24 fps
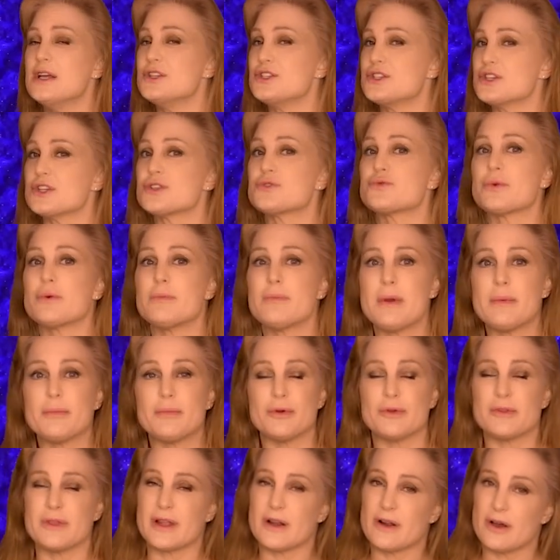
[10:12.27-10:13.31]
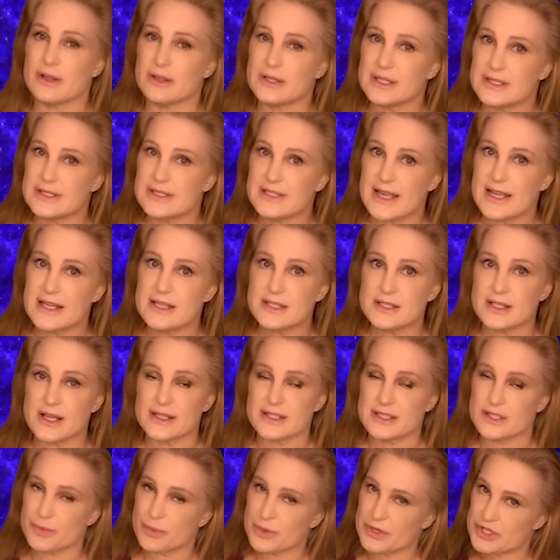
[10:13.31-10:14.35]
Just remember that on the day
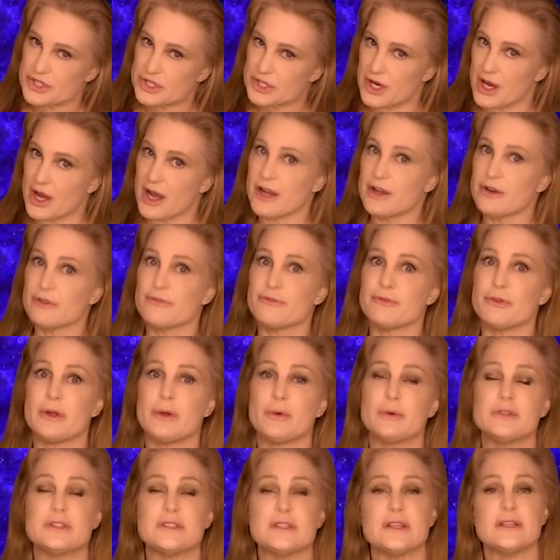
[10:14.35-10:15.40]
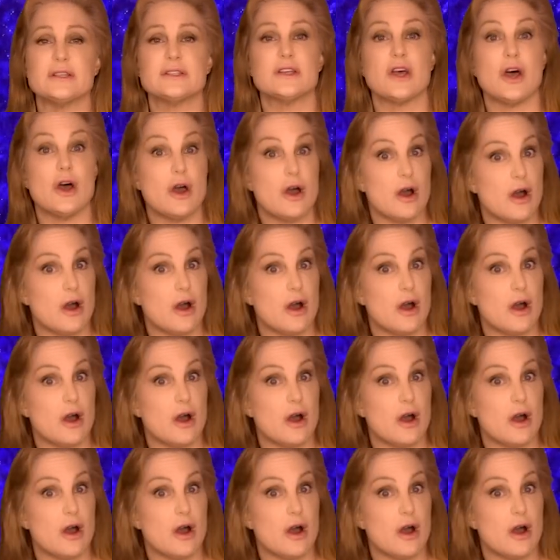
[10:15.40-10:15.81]
side, switch to higher frequencies,